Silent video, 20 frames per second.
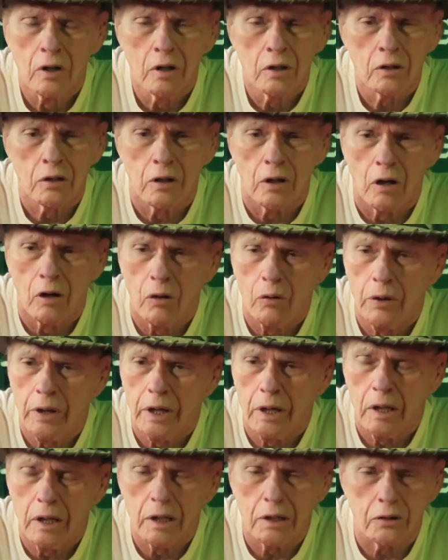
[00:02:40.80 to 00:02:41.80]
you know,
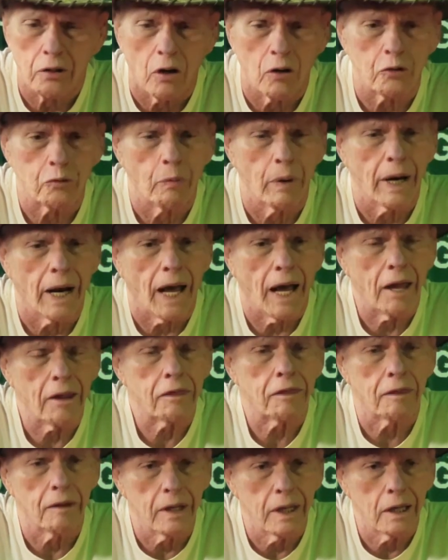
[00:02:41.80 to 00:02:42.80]
and he goes, but I
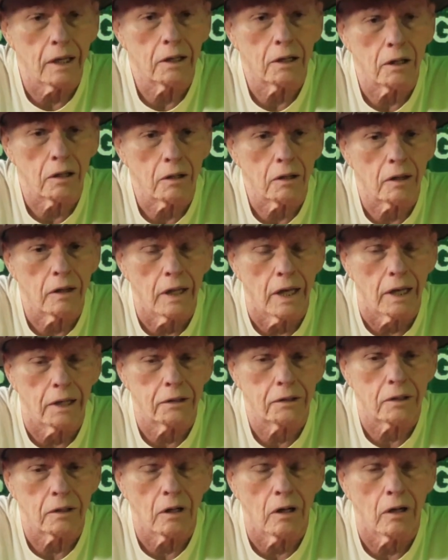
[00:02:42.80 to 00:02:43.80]
think
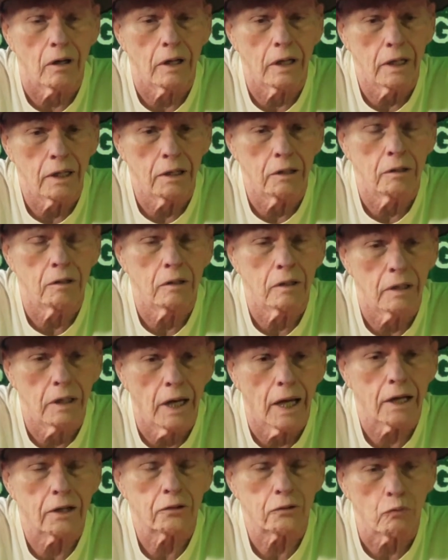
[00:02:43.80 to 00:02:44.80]
that in
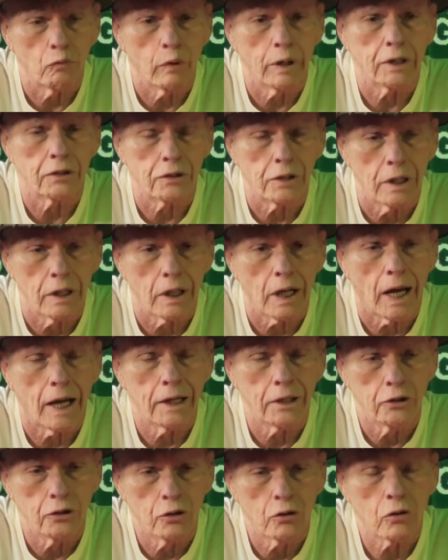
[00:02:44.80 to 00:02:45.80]
next Wednesday
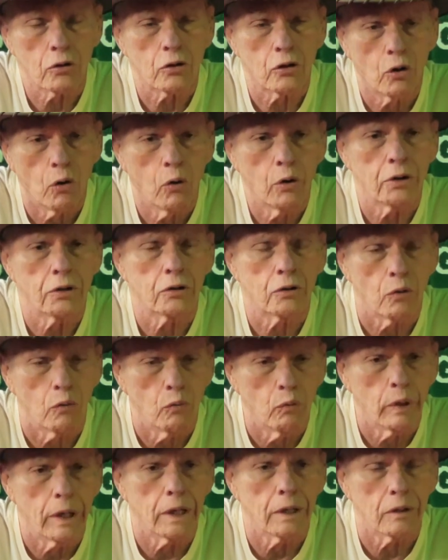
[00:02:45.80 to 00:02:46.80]
night, you're going to
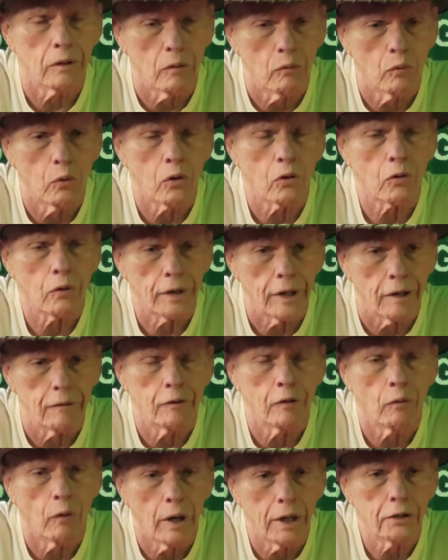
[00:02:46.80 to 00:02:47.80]
win the World
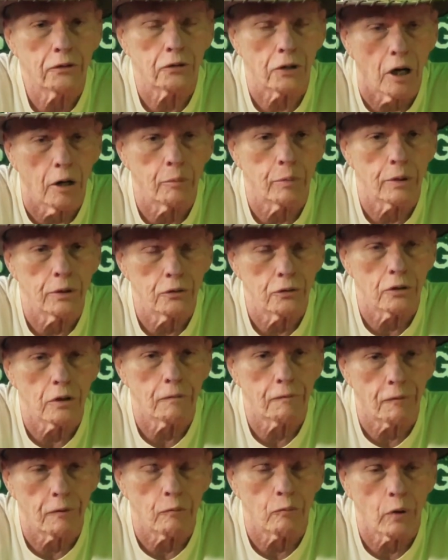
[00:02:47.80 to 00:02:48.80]
Heavyweight
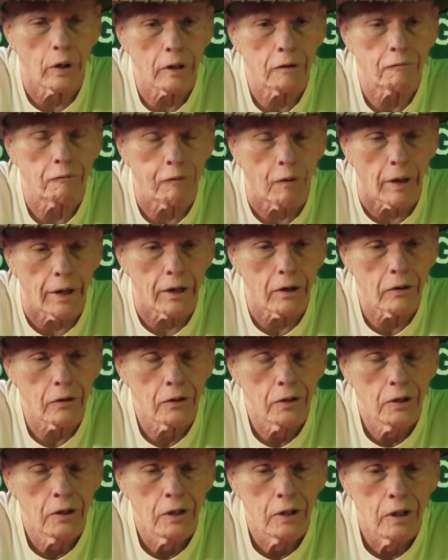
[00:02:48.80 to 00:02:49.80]
Championship from Ric Flair.
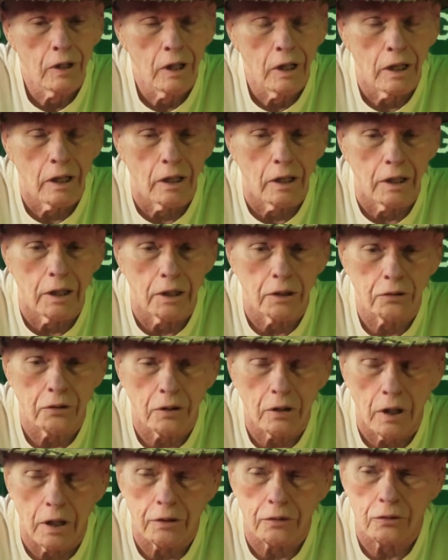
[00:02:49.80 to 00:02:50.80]
And he
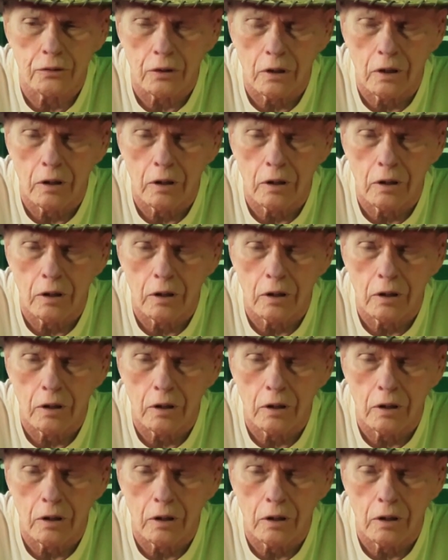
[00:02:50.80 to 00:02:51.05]
says,